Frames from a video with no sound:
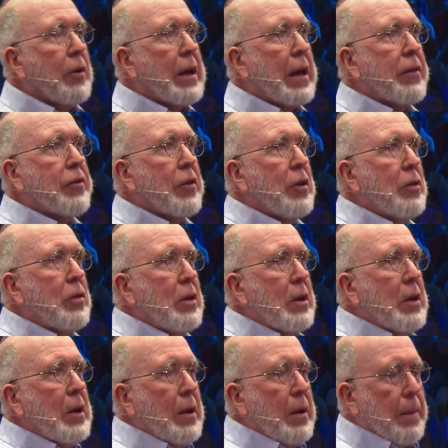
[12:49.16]
Okay, so
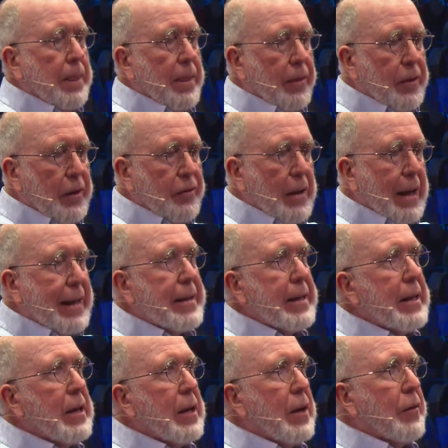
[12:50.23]
this
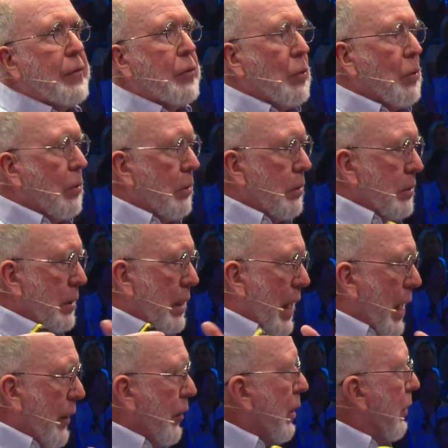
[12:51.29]
idea of
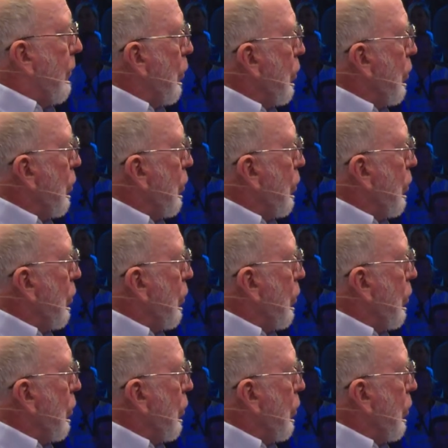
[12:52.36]
having a